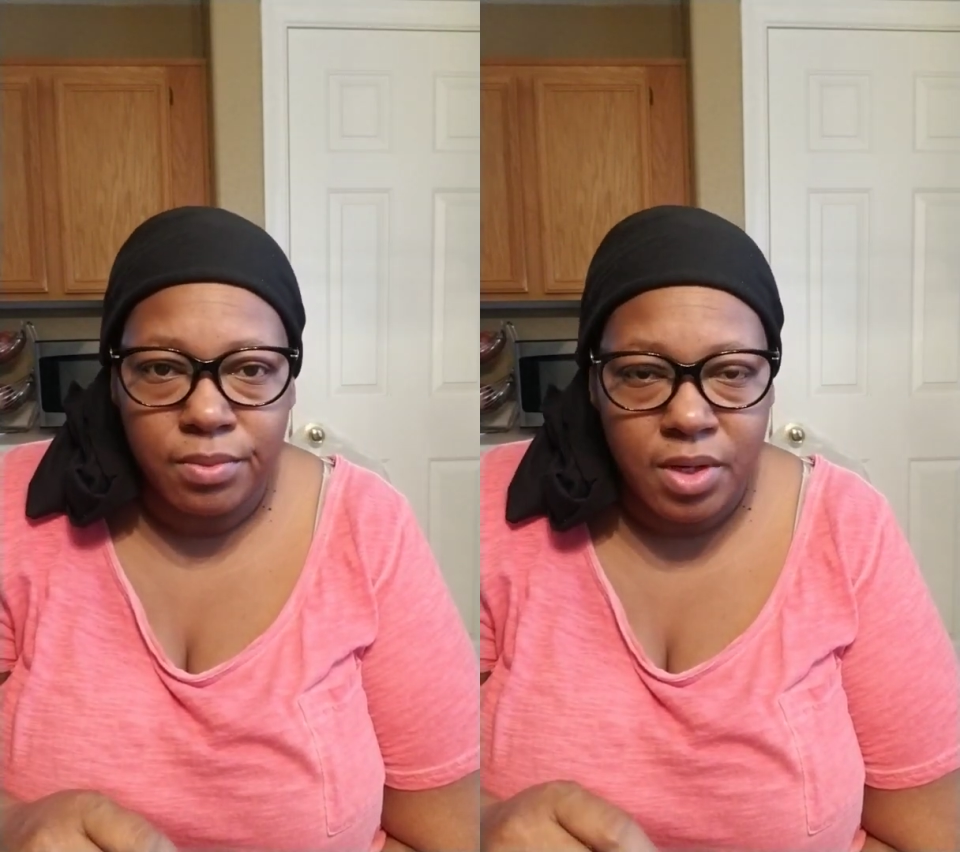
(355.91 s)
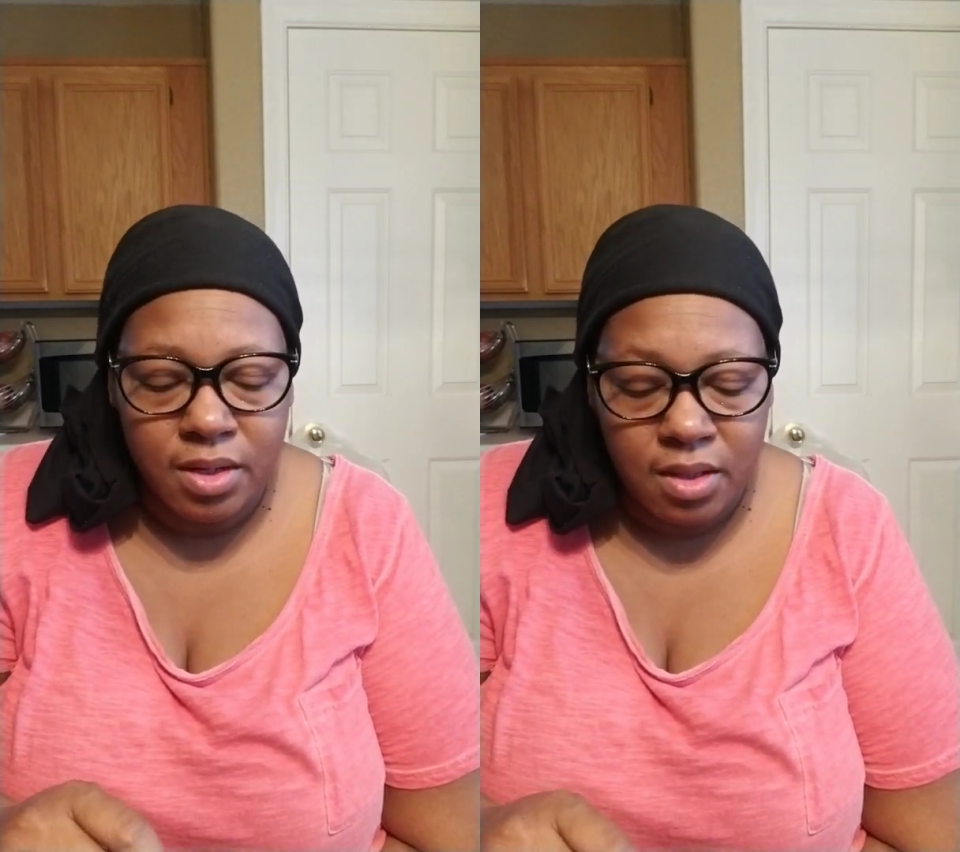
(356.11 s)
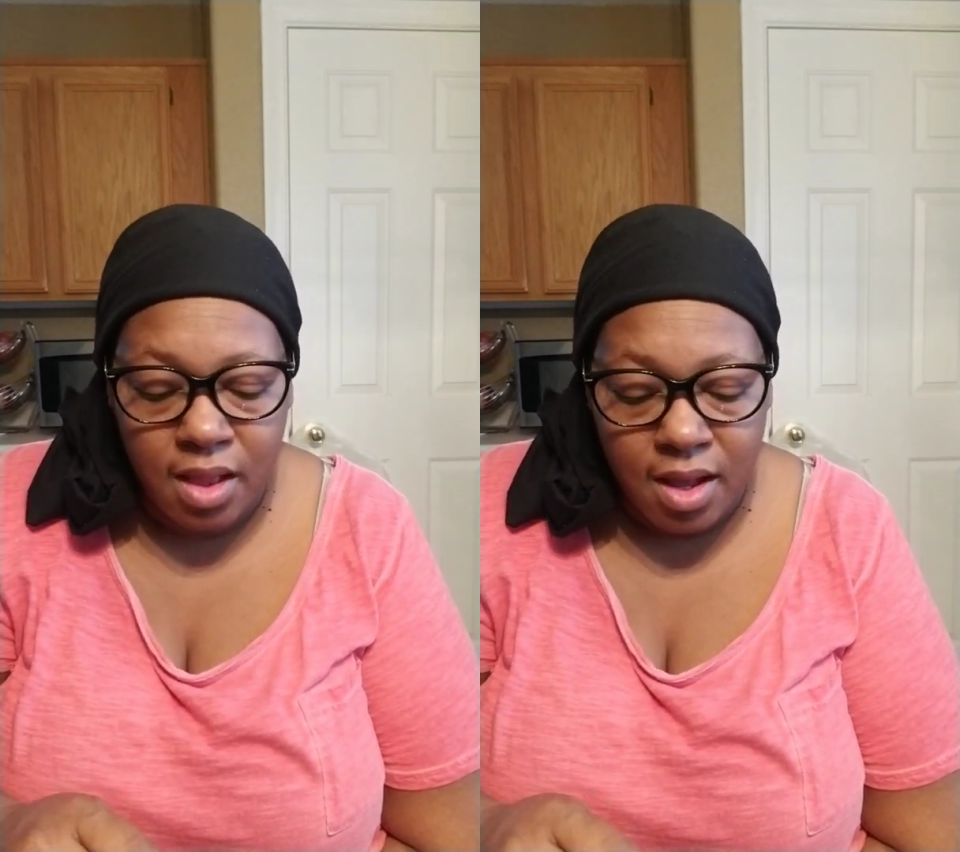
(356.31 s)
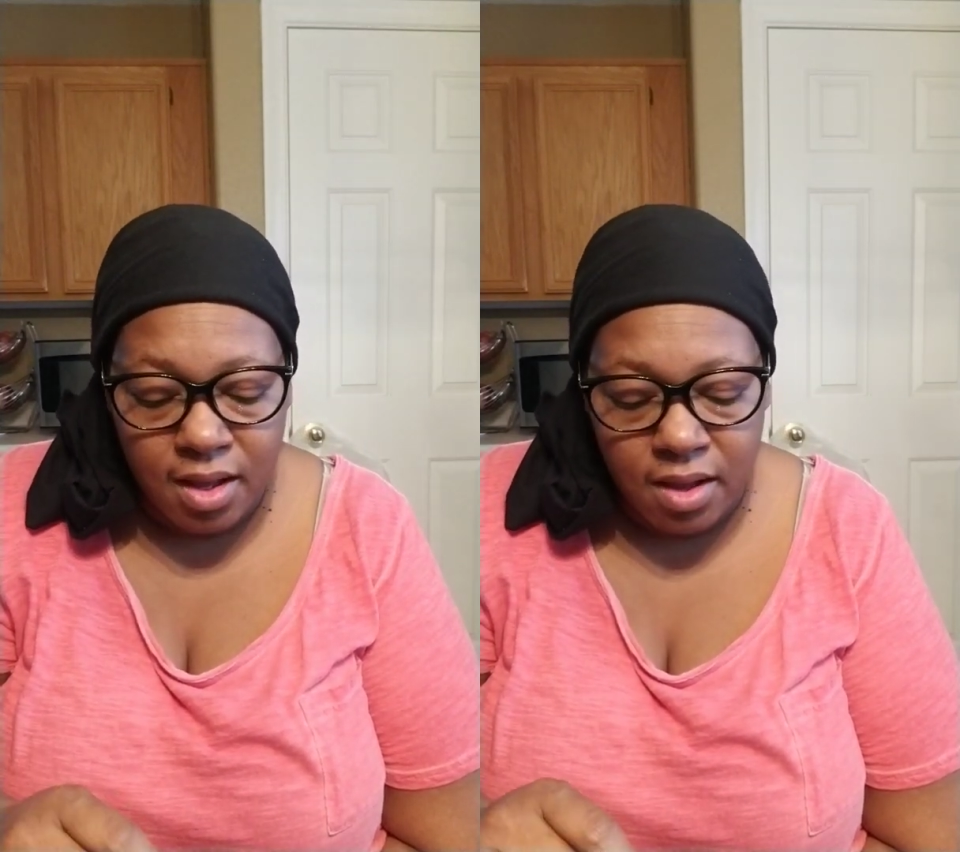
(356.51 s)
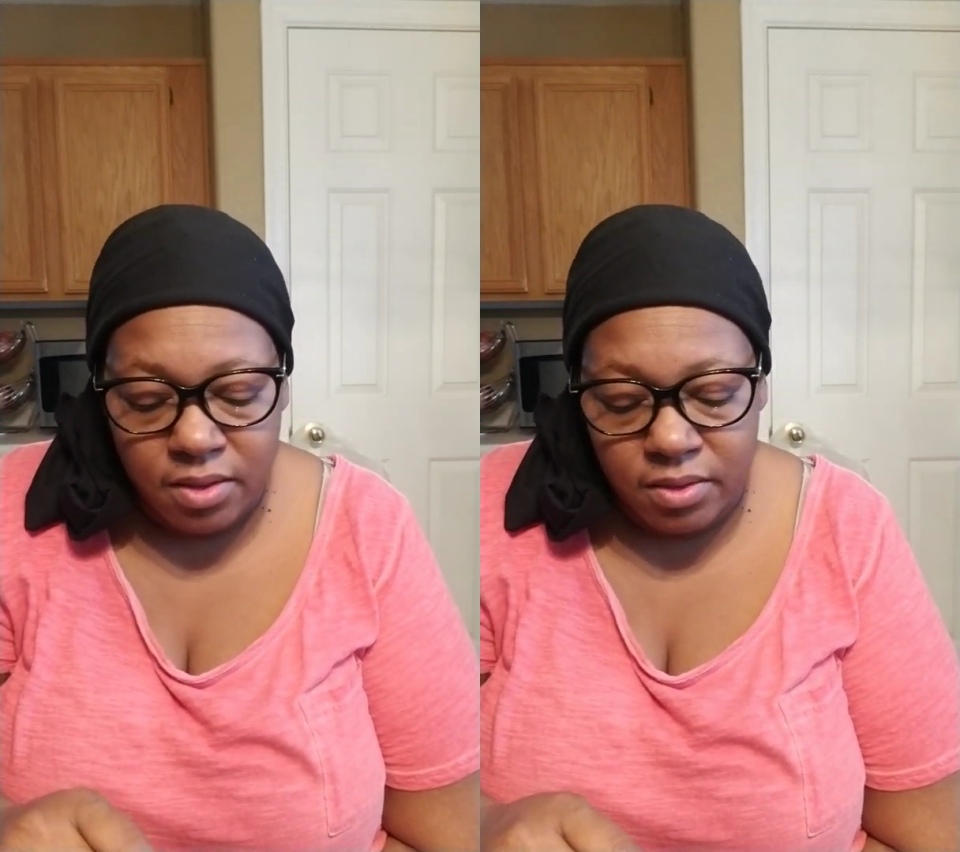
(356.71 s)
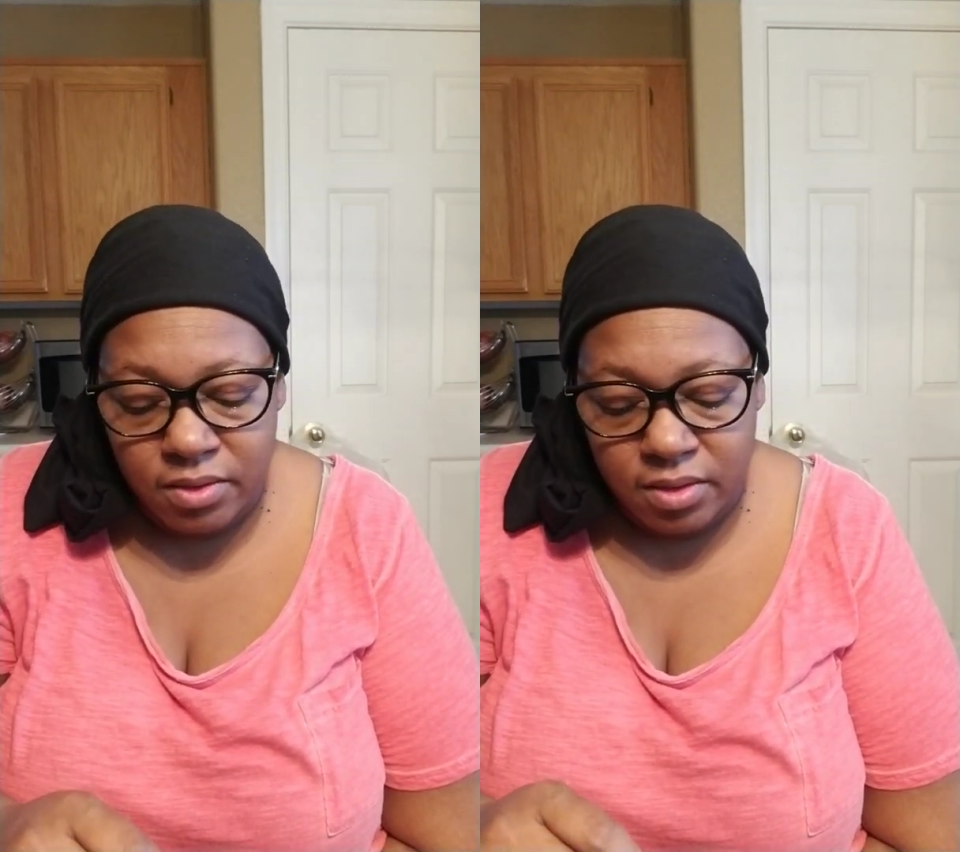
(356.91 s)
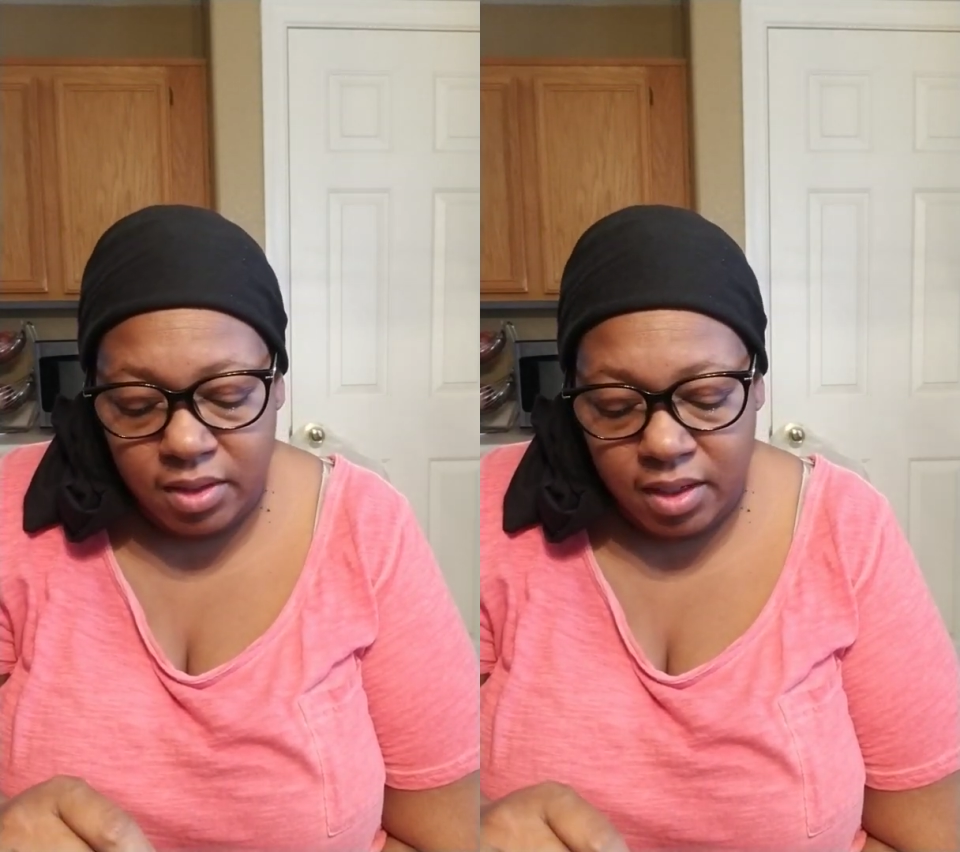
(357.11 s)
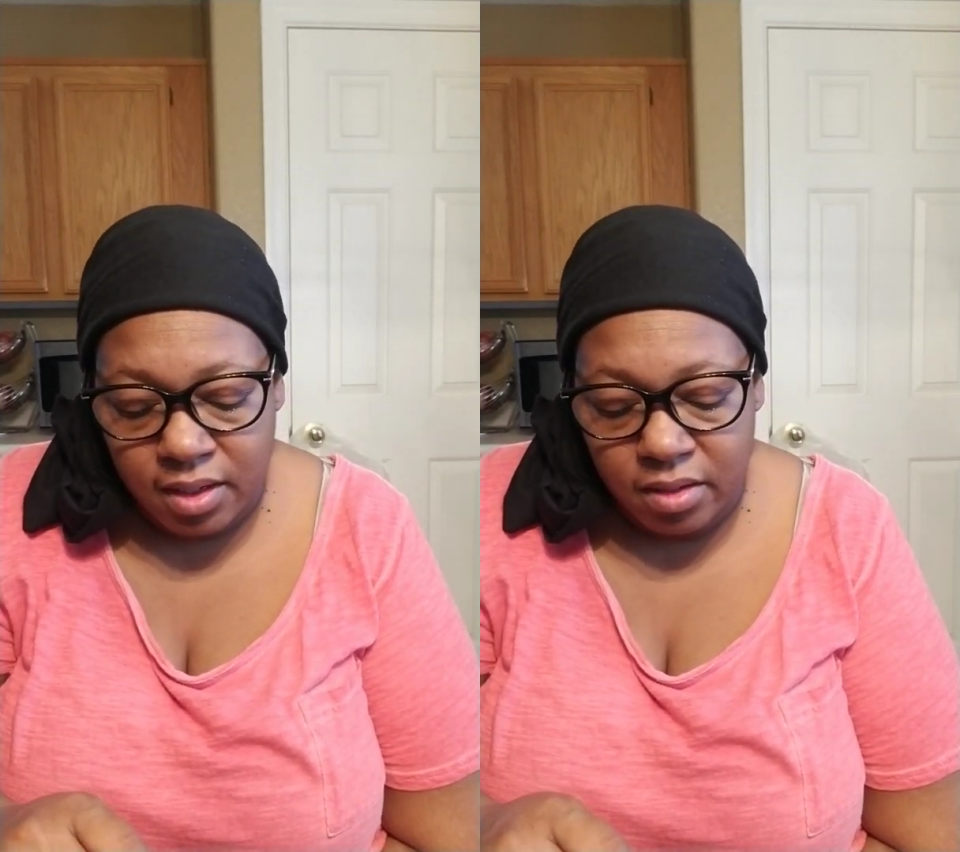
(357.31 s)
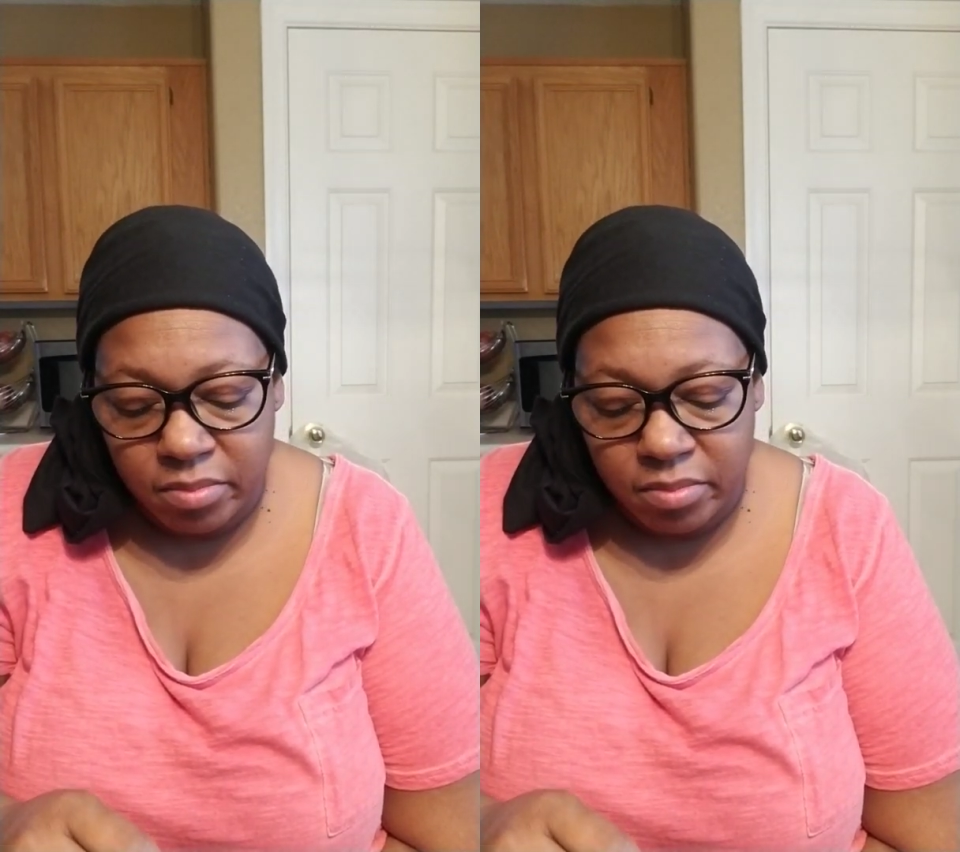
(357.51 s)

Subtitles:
1 o'clock I'll usually eat.